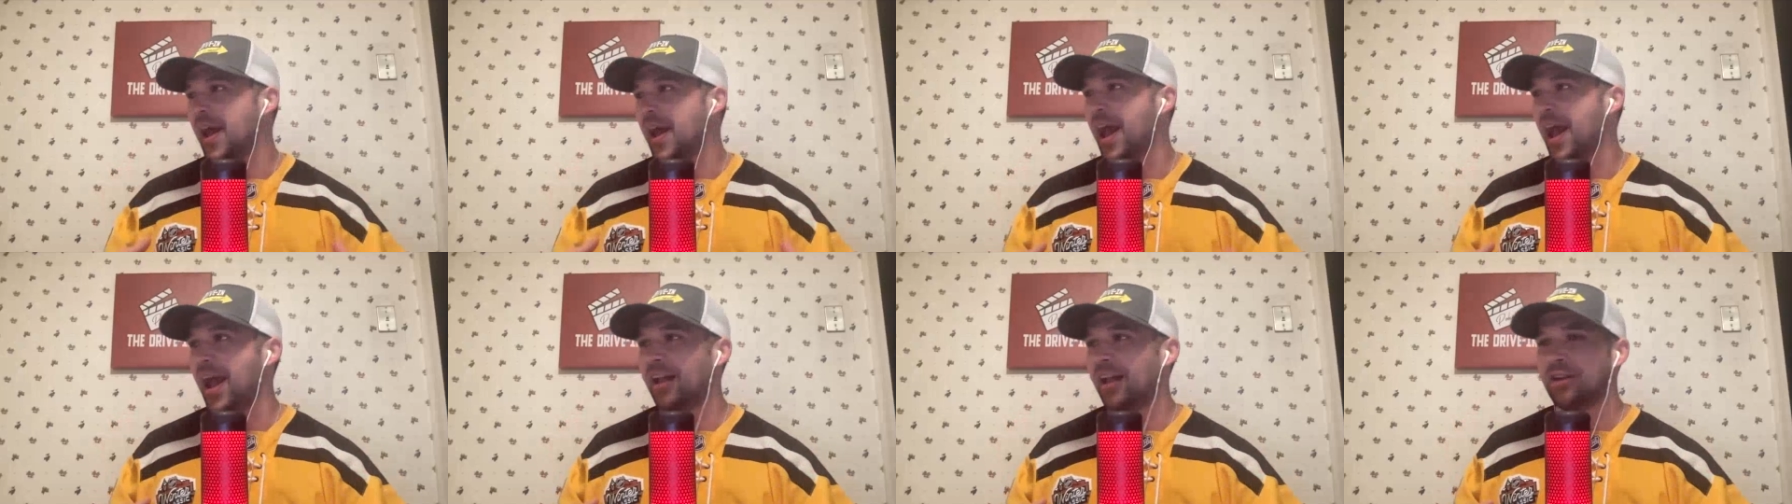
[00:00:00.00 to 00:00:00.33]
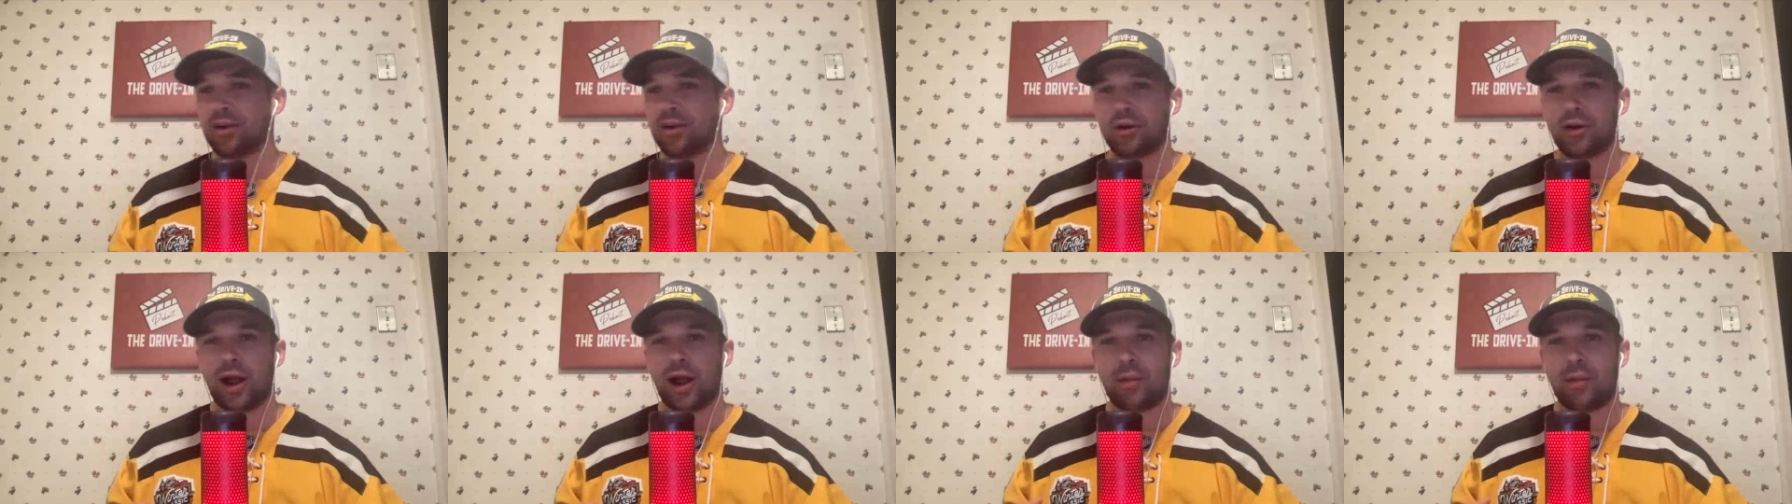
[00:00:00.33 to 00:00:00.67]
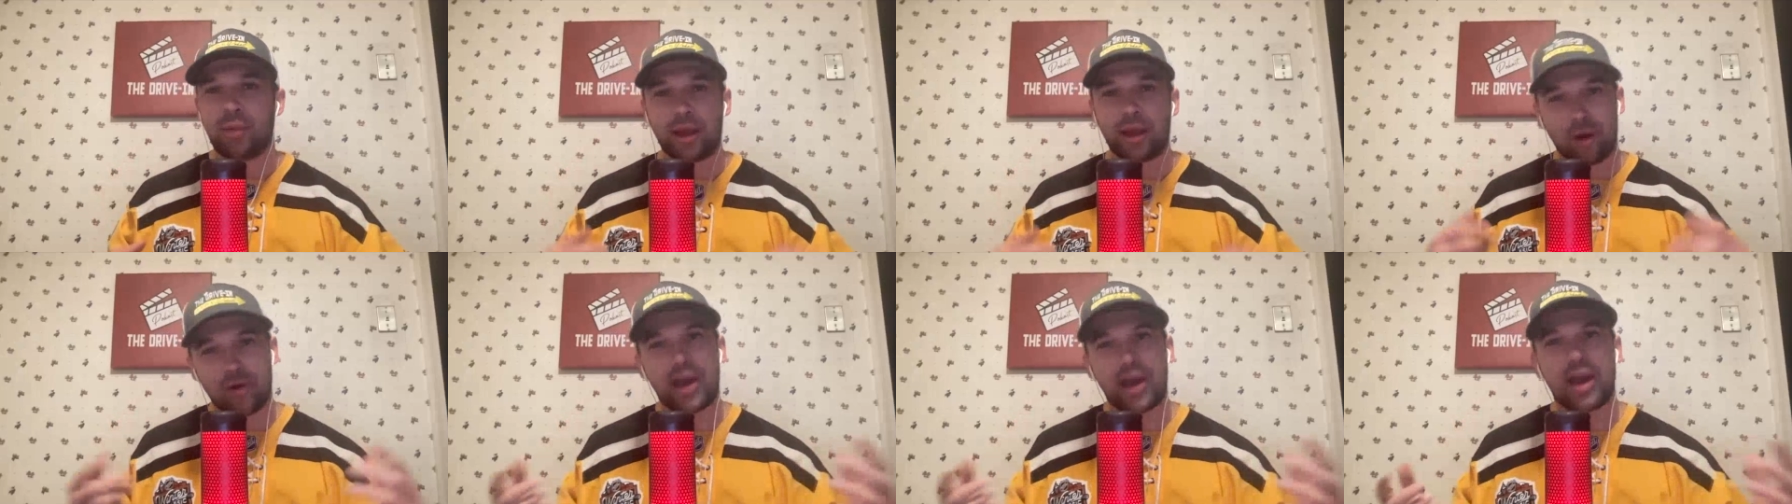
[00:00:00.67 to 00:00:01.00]
And I'm
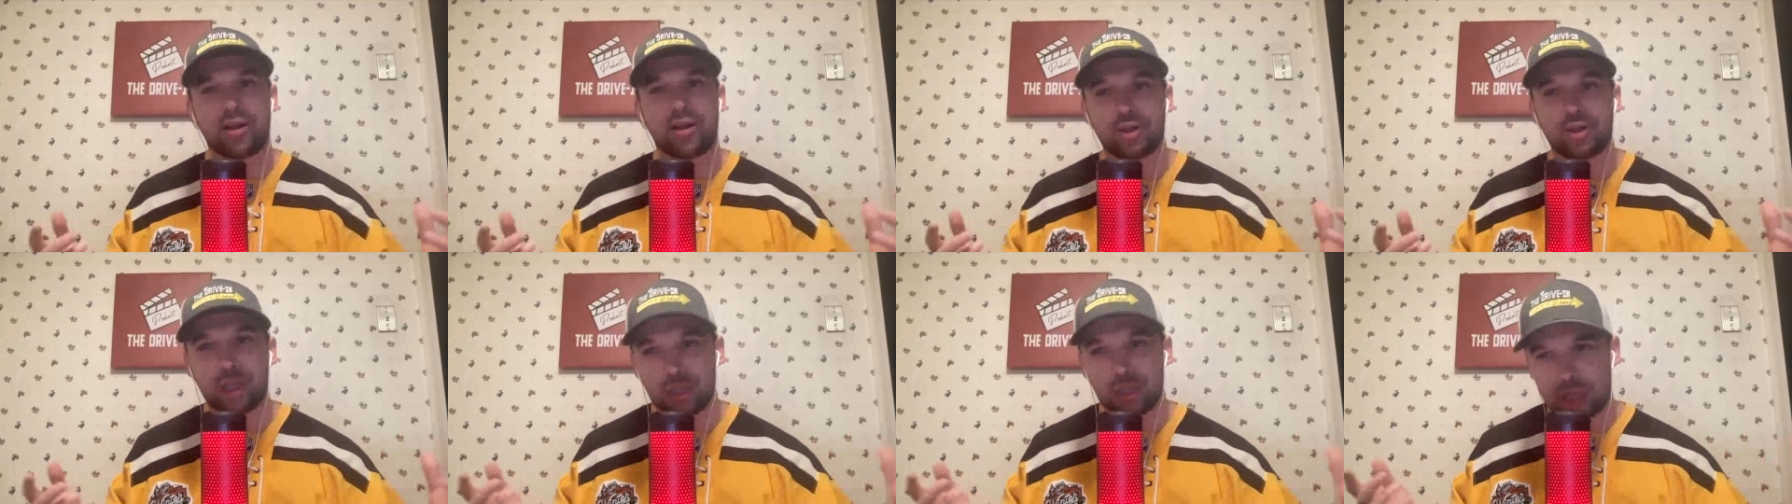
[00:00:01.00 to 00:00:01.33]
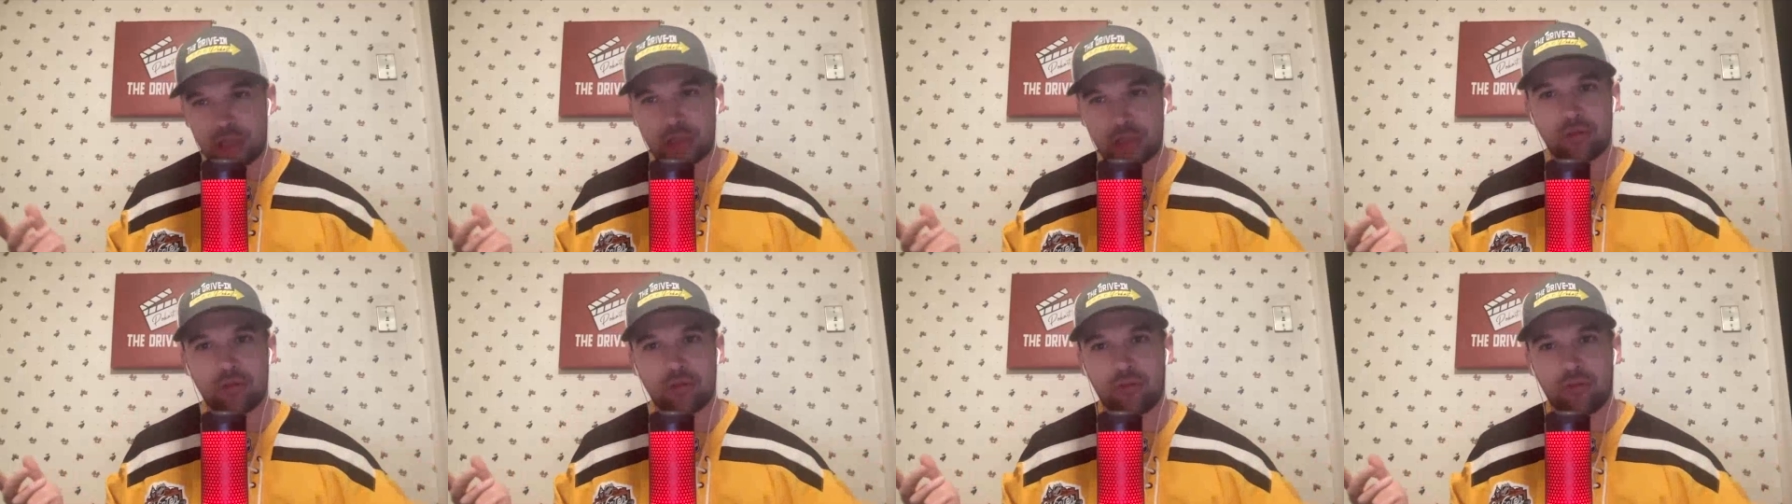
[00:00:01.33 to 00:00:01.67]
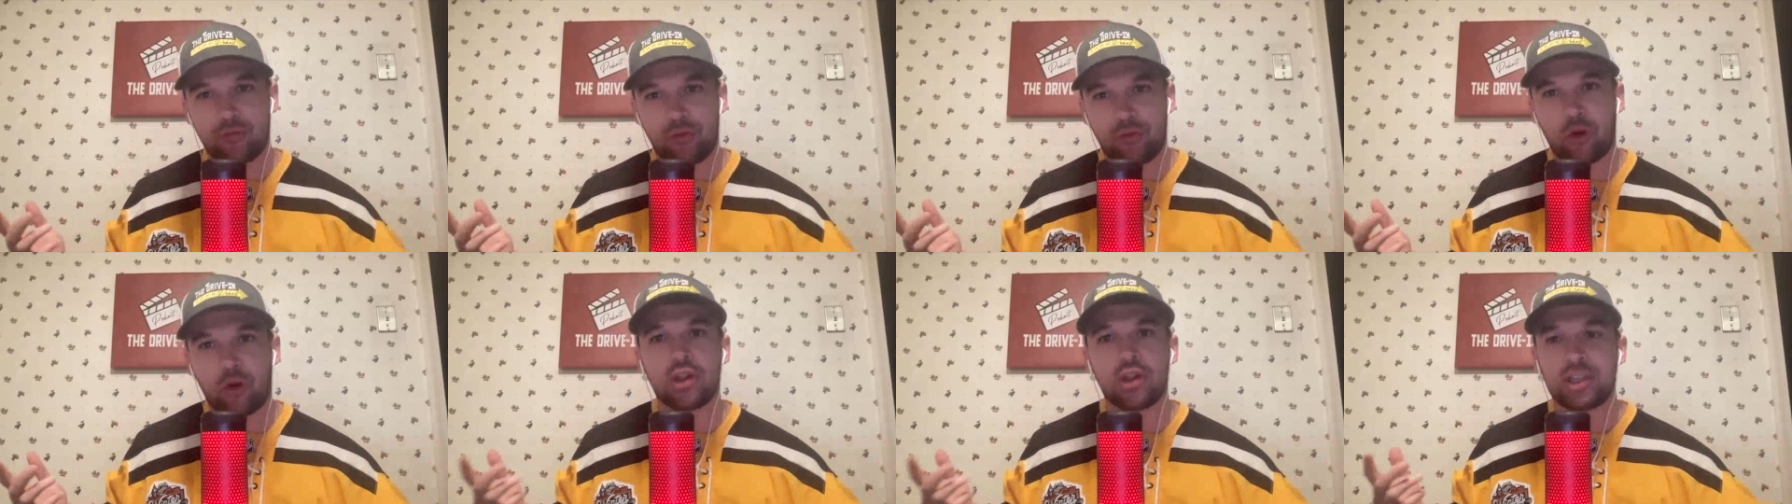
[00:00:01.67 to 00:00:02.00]
like, okay, she's like
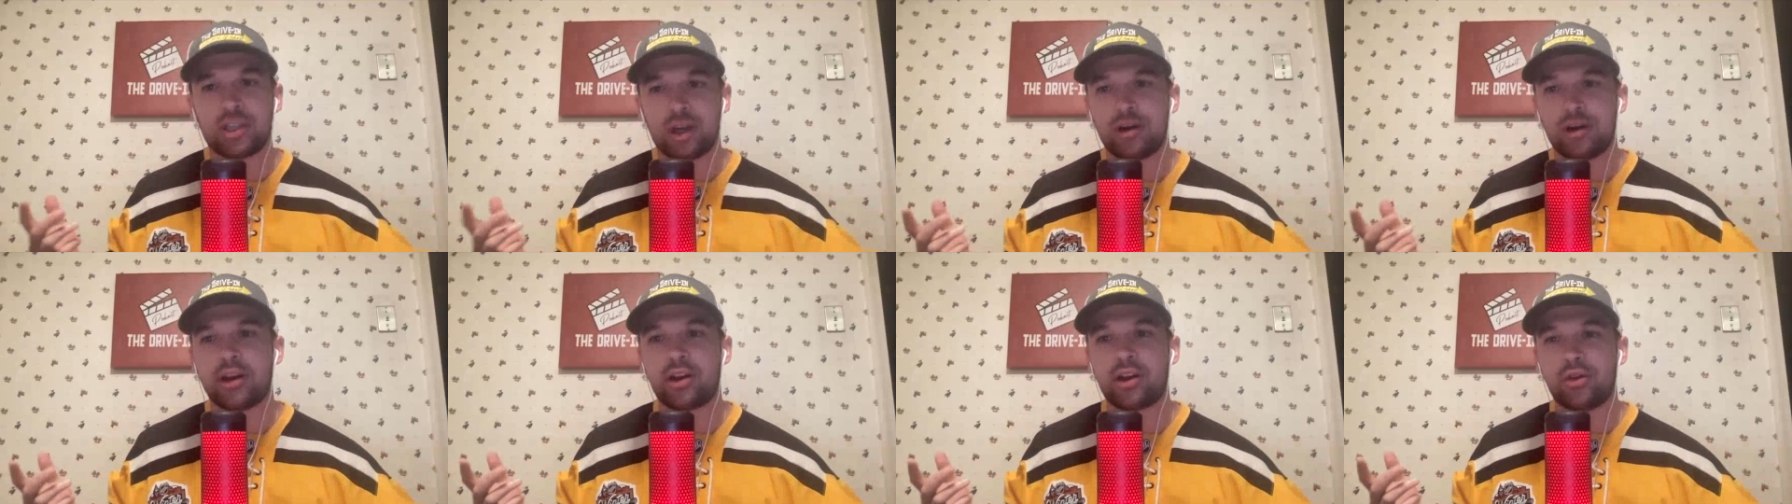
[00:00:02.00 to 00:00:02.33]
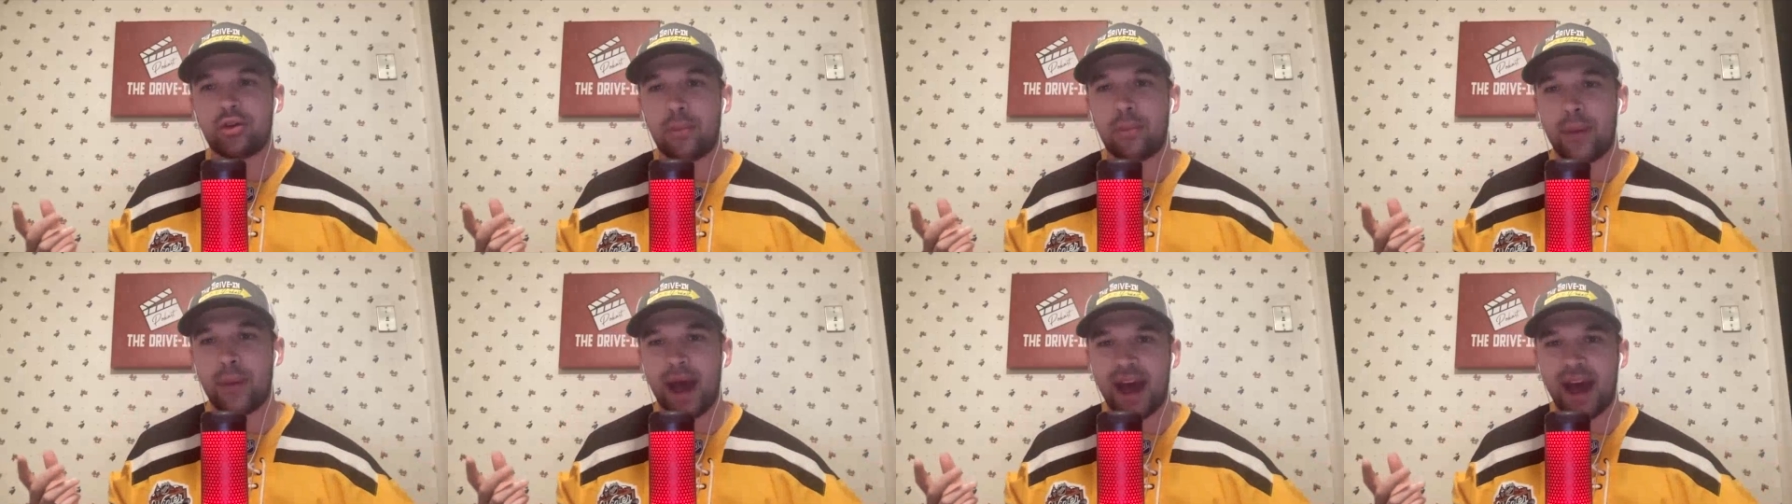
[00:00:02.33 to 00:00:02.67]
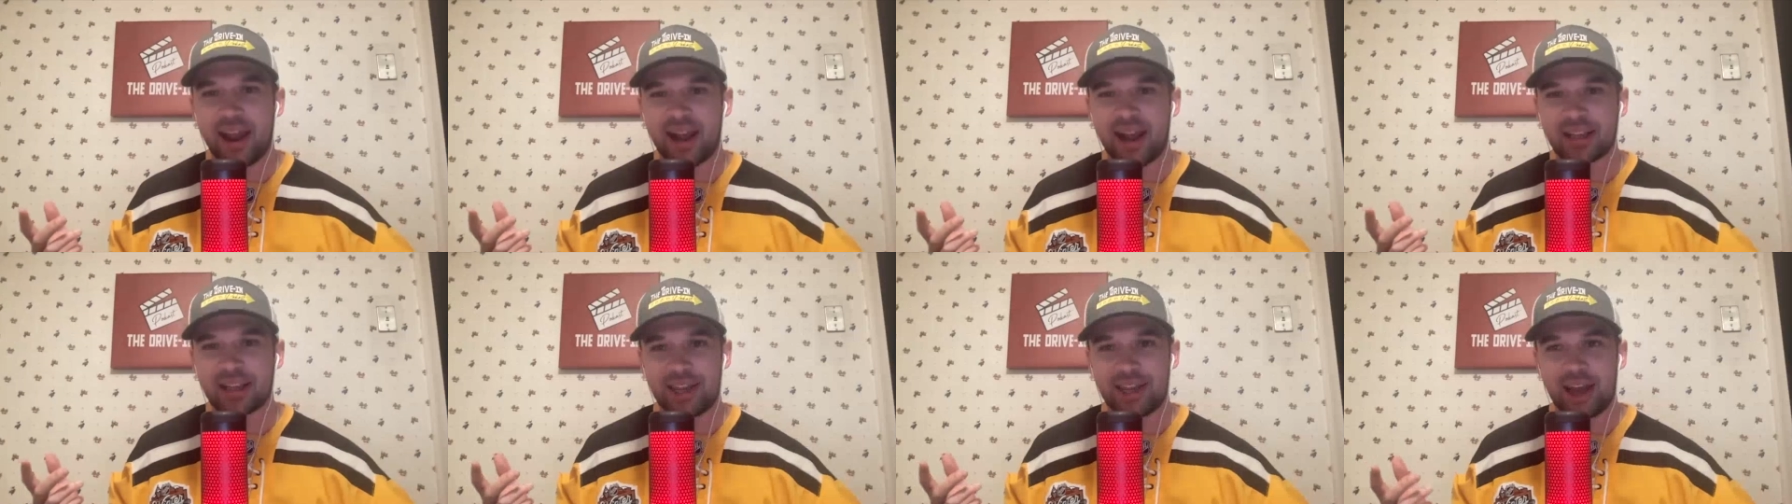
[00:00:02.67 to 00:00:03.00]
fully turning into a
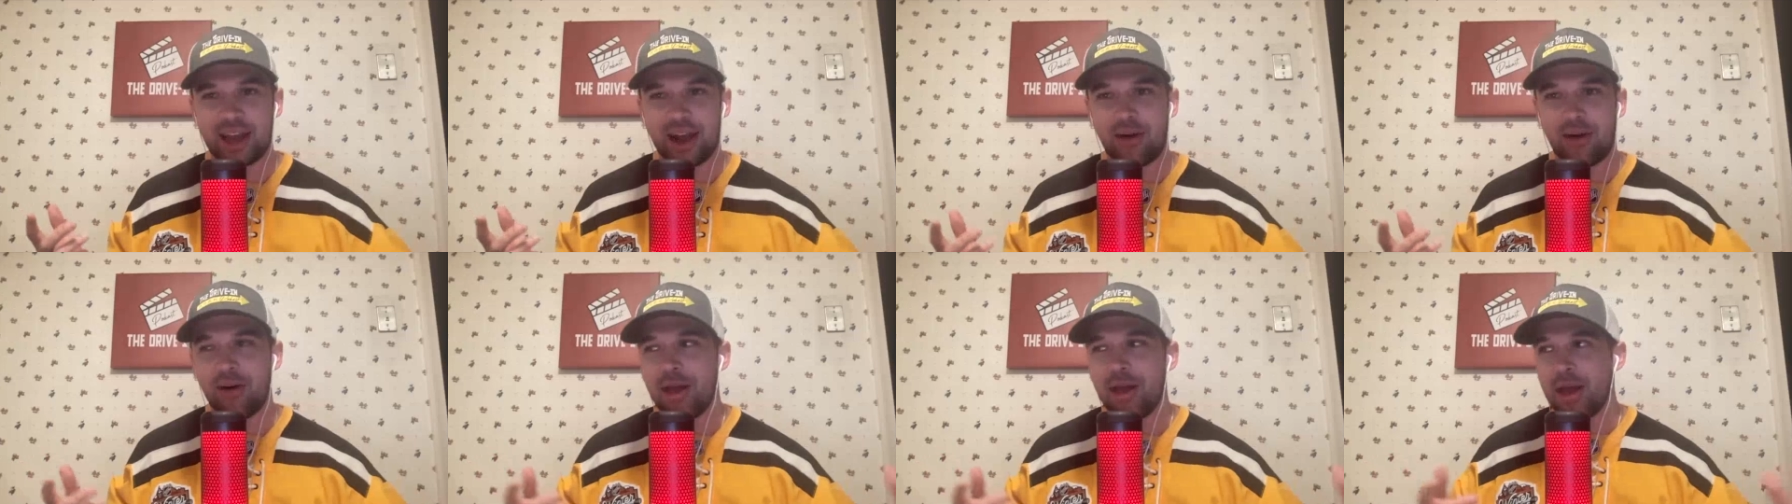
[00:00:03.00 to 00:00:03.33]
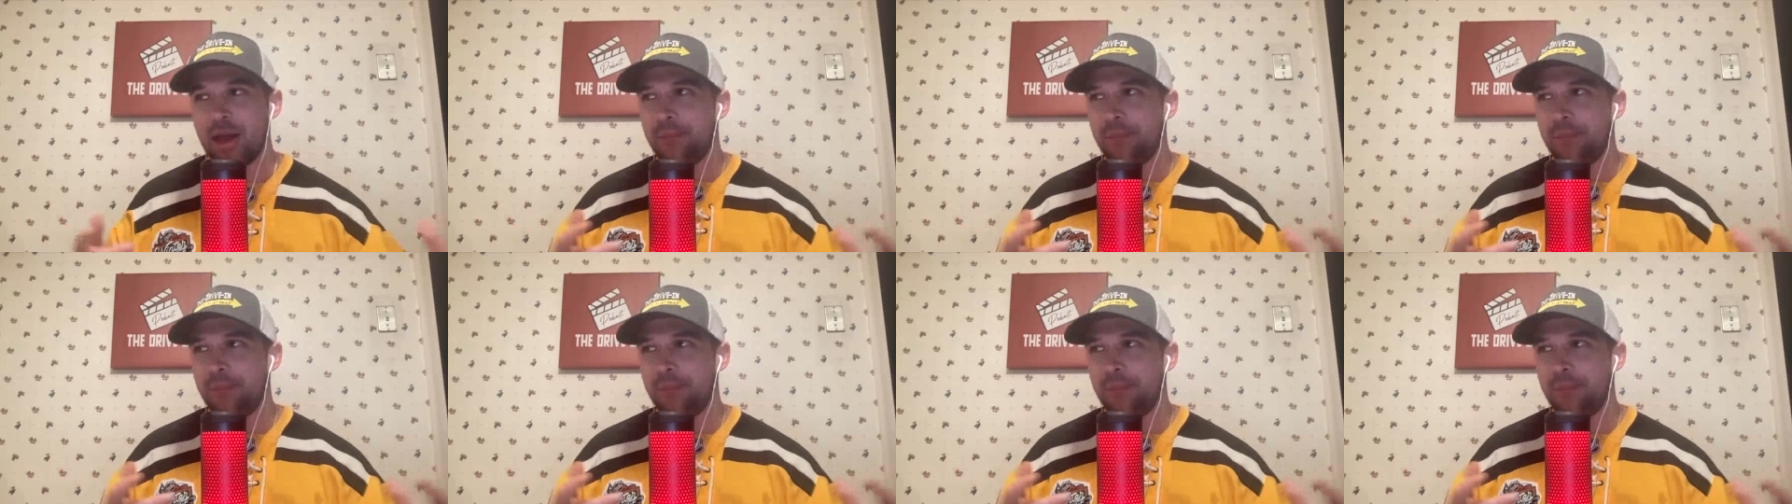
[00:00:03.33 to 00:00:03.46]
badass now.